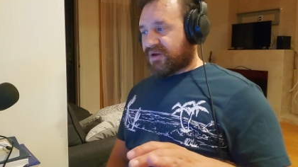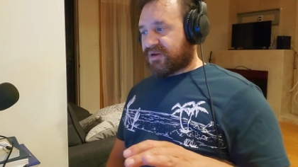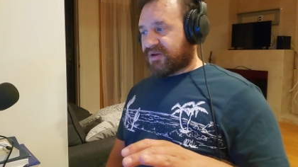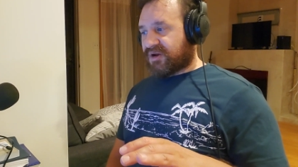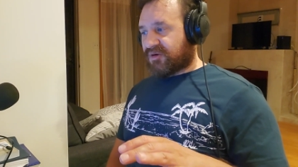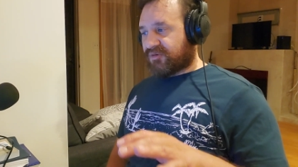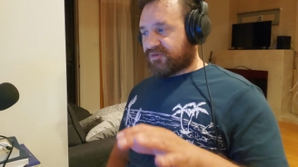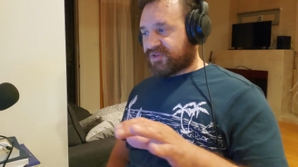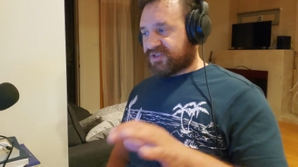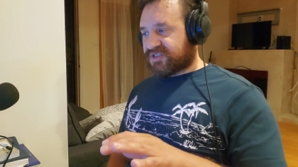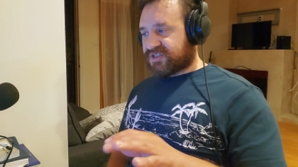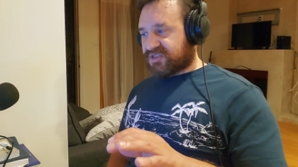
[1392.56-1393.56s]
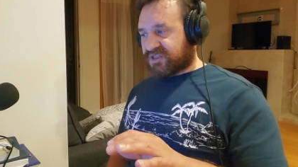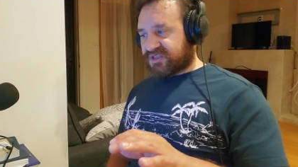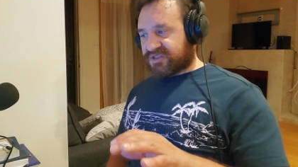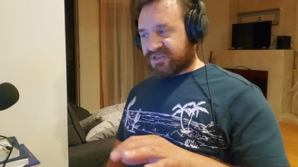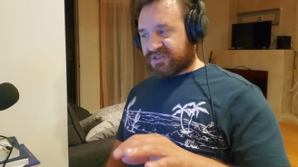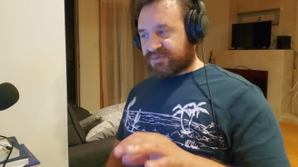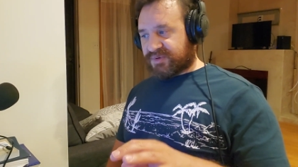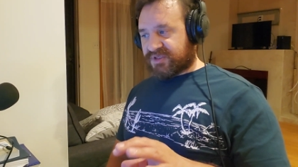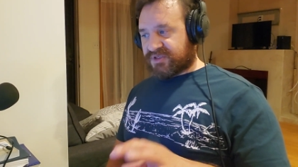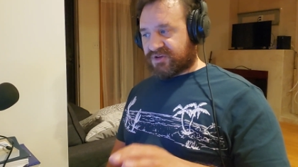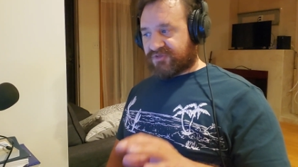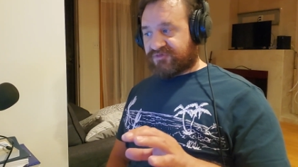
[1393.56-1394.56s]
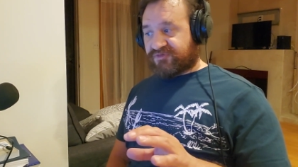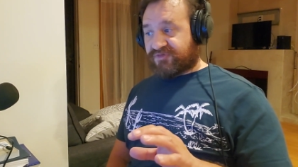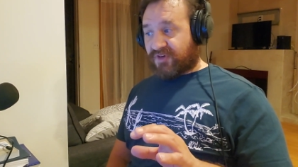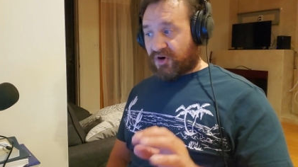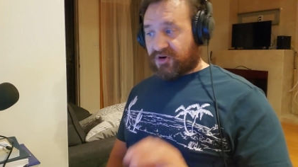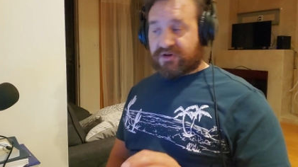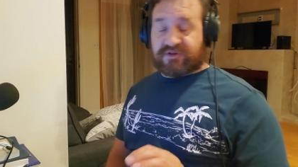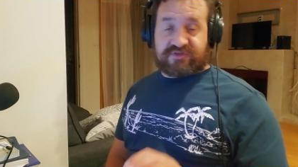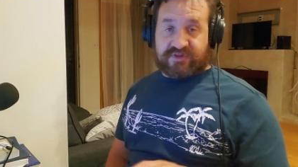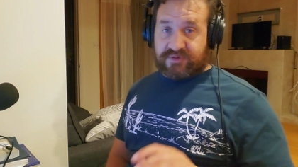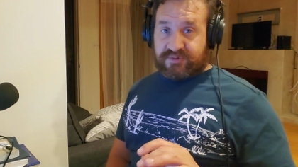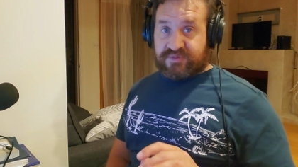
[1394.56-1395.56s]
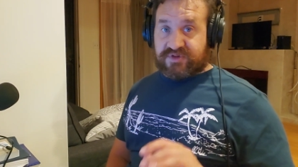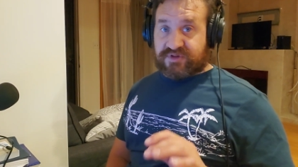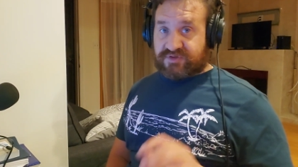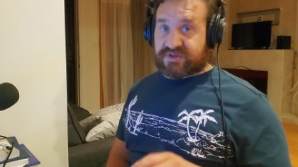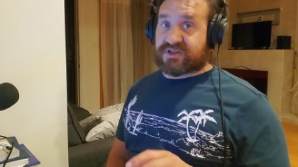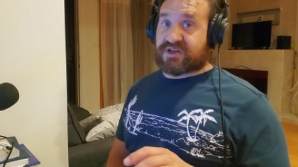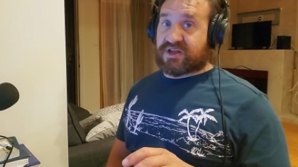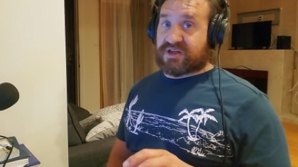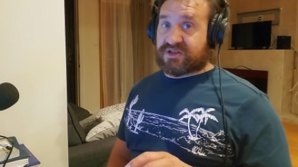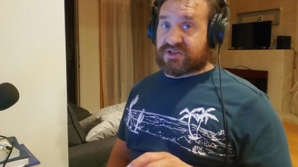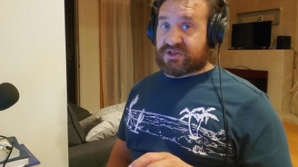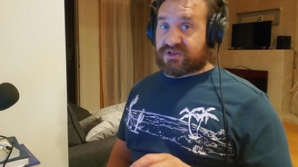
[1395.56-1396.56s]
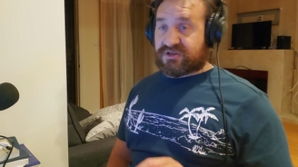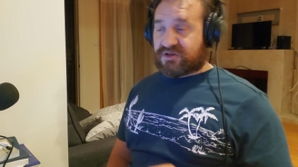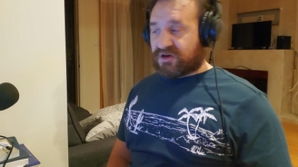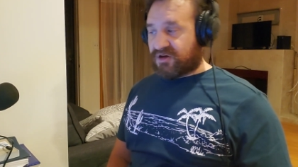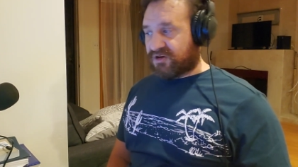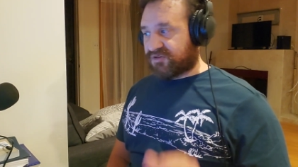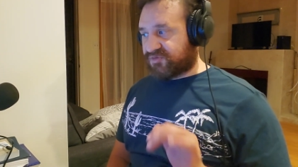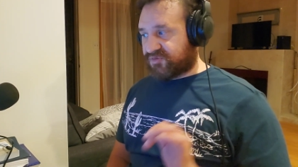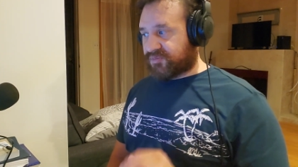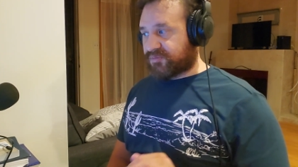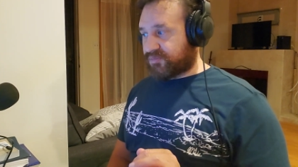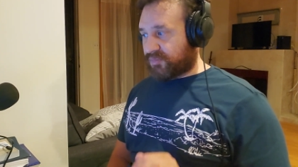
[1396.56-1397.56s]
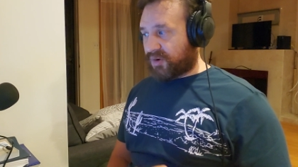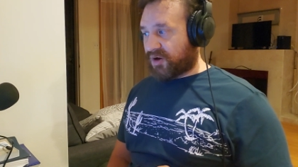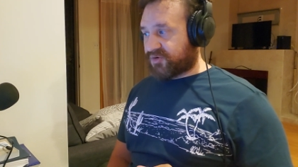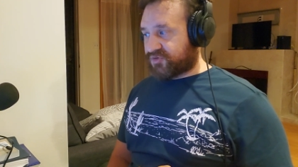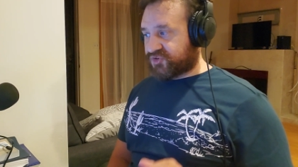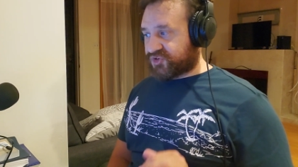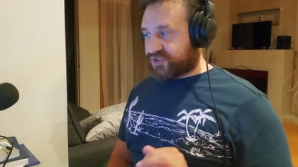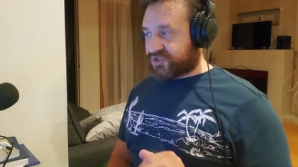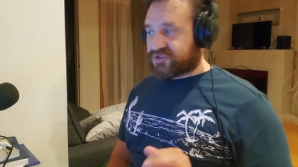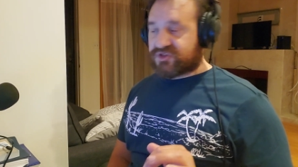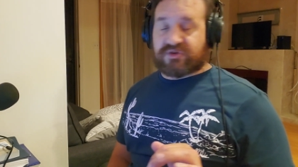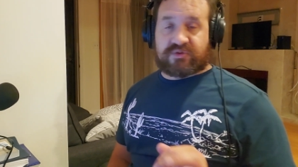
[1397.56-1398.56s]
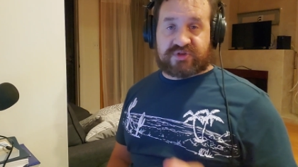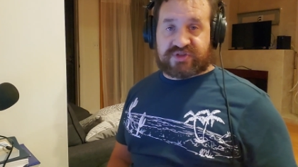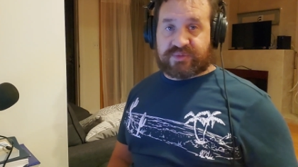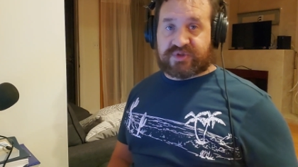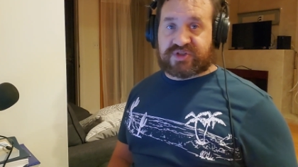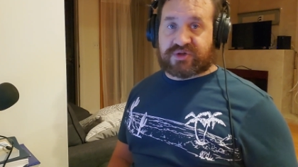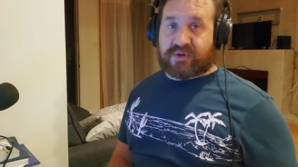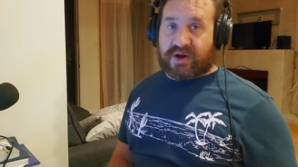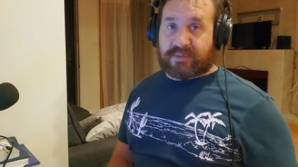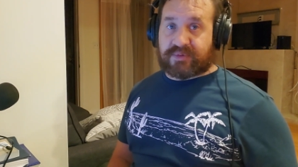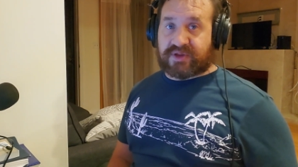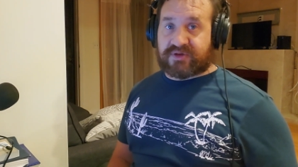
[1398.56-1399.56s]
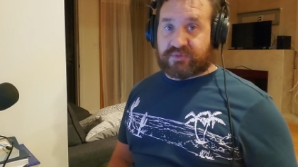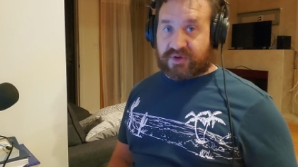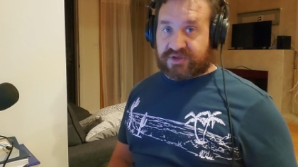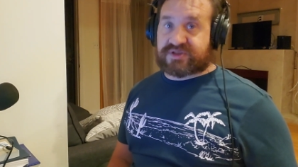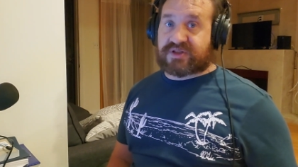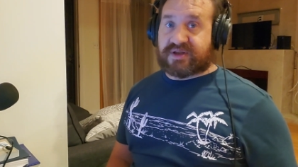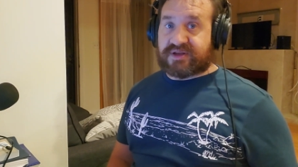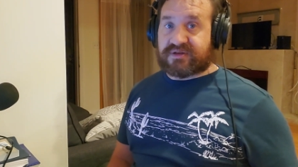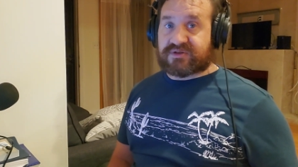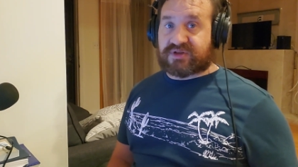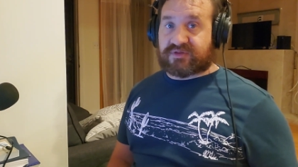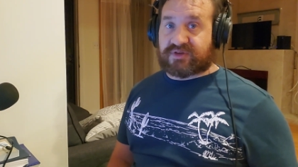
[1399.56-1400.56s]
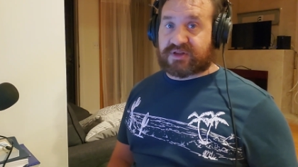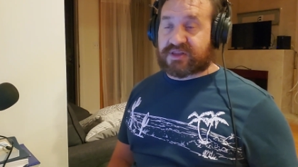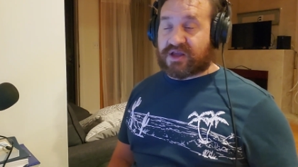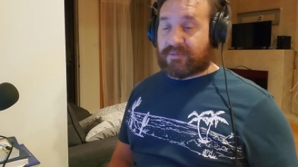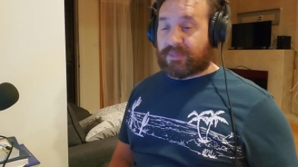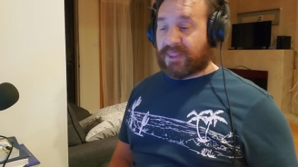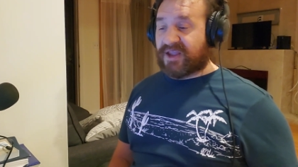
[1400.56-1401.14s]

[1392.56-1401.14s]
However, these methods are far from sophistication of modern jiu-jitsu or submission grappling, wrestling, stuff like that.